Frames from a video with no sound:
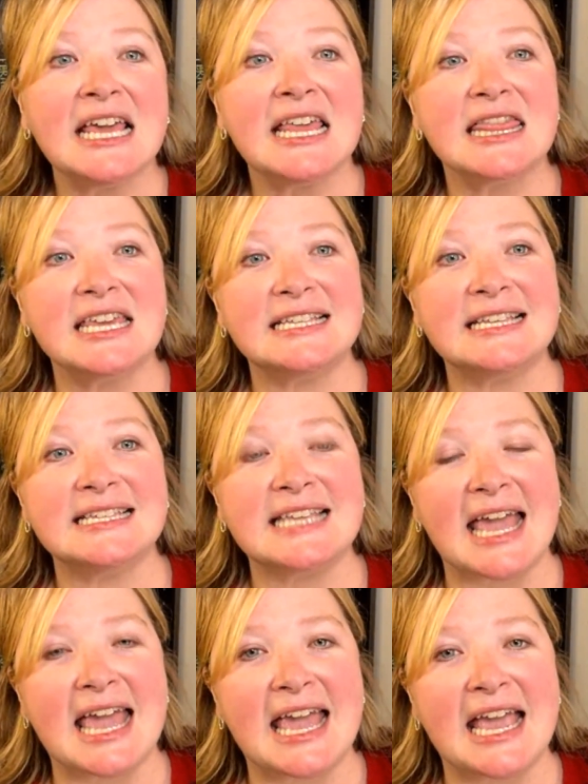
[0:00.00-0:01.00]
This is
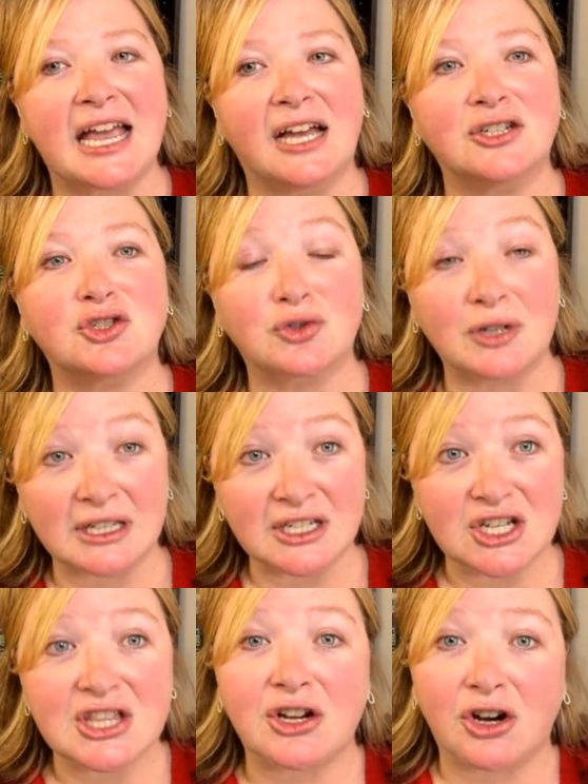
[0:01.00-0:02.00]
a
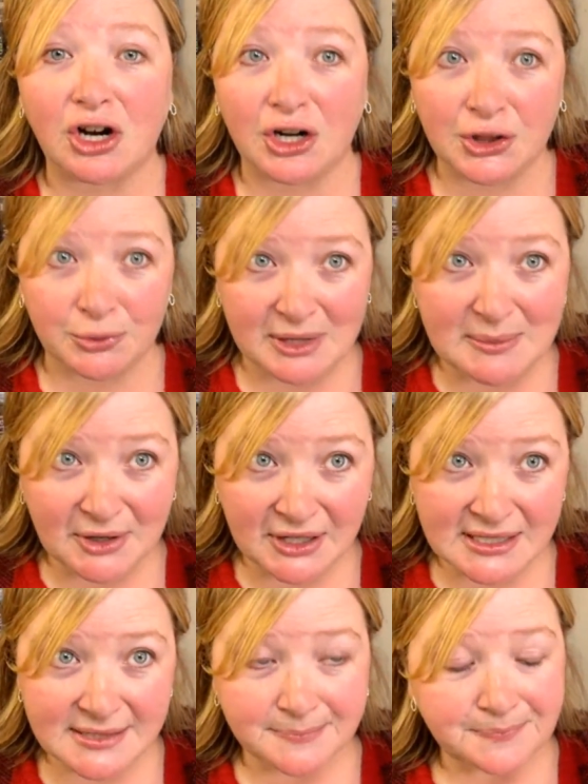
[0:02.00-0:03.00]
trilogy. There are 3
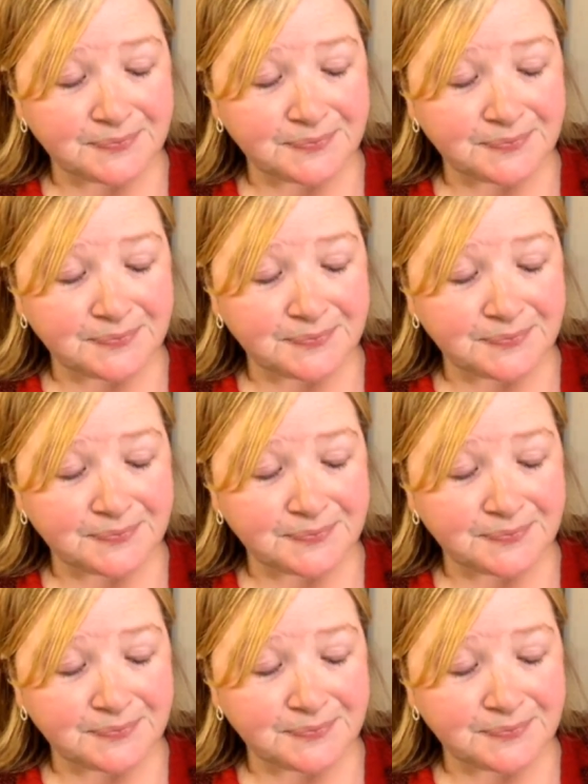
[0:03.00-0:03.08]
books,